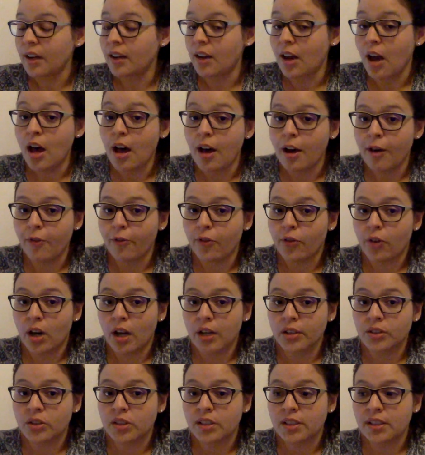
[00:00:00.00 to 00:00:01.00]
enough for
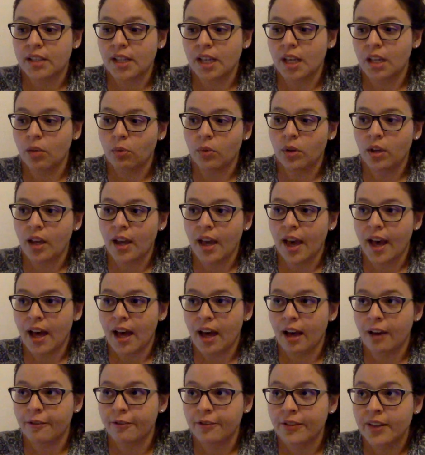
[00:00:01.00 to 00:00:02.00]
us to say we
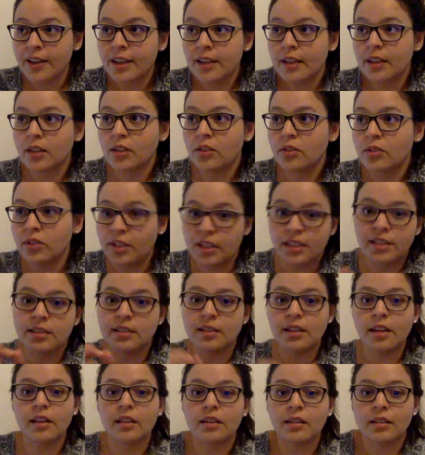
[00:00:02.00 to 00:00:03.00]
have this
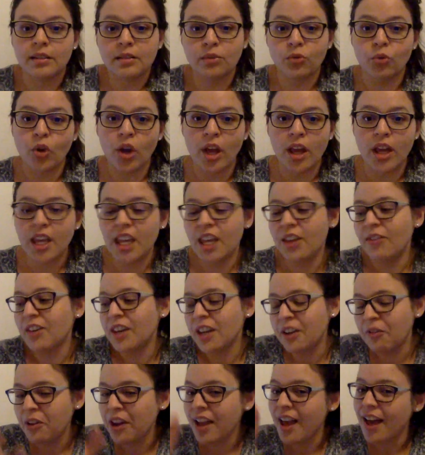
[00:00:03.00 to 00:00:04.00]
state, okay? Even
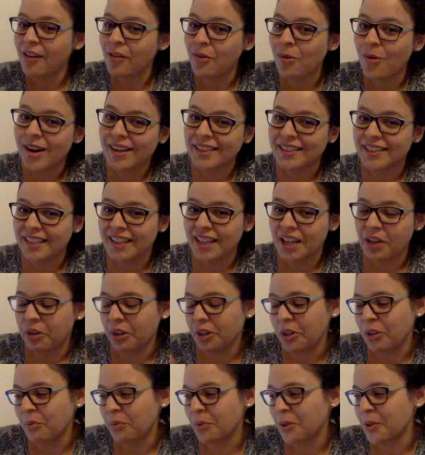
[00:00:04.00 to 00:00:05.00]
if we have
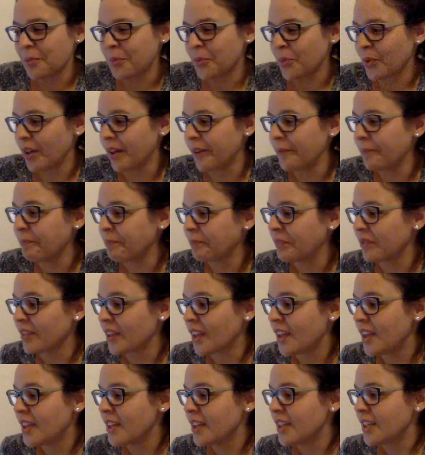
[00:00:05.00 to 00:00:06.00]
quasi-equilibrium, okay?
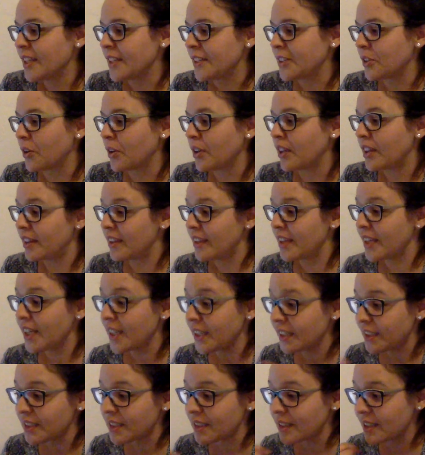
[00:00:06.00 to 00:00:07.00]
So
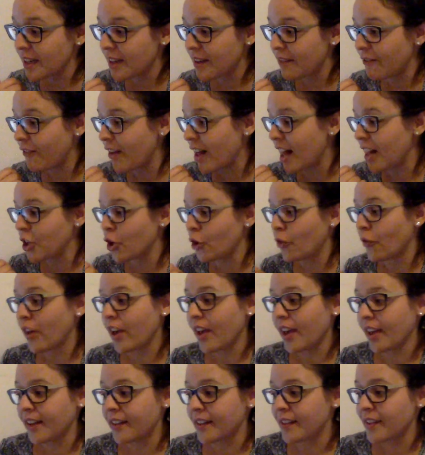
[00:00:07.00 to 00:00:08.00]
this value of
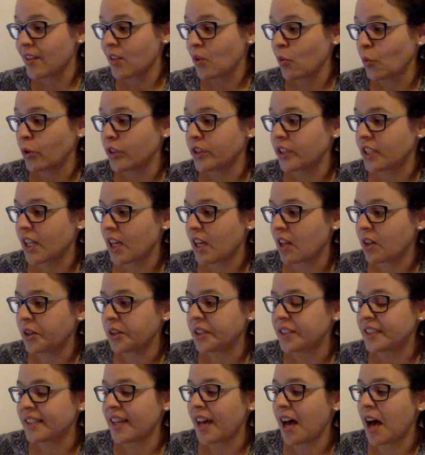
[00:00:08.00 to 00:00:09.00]
X will tell
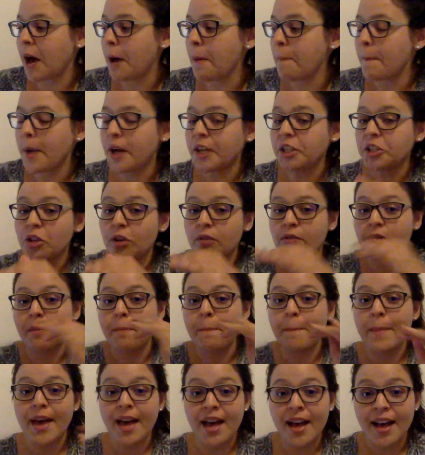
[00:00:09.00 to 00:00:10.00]
us how much of the
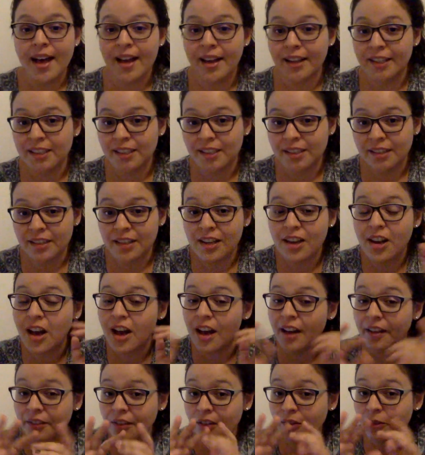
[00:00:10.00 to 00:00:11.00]
mass,
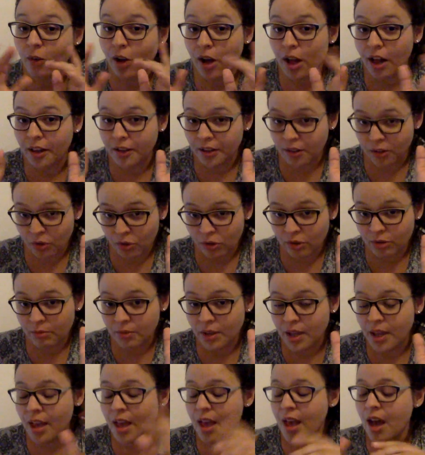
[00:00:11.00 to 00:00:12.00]
not the
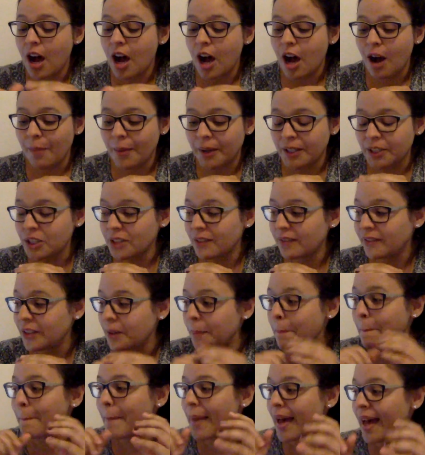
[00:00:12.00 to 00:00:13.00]
volume, how much of the
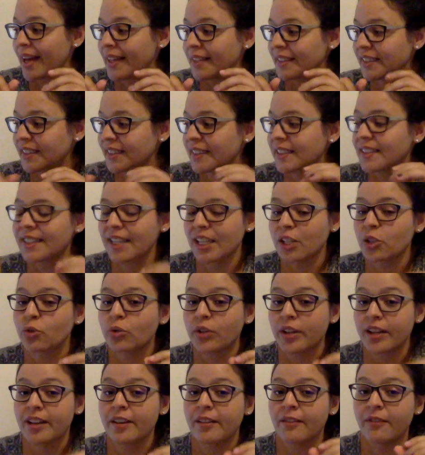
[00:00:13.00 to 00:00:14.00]
mass is
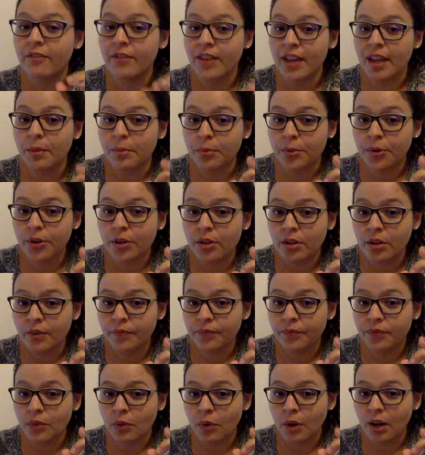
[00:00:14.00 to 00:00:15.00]
saturated vapor,
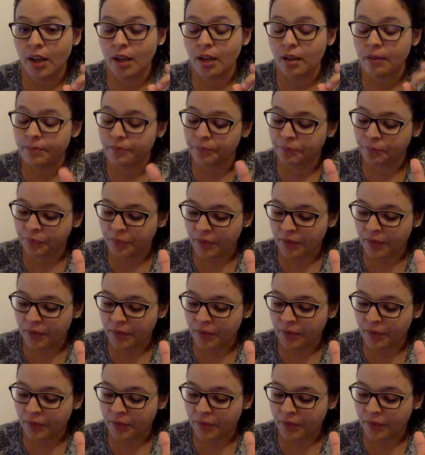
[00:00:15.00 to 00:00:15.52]
right?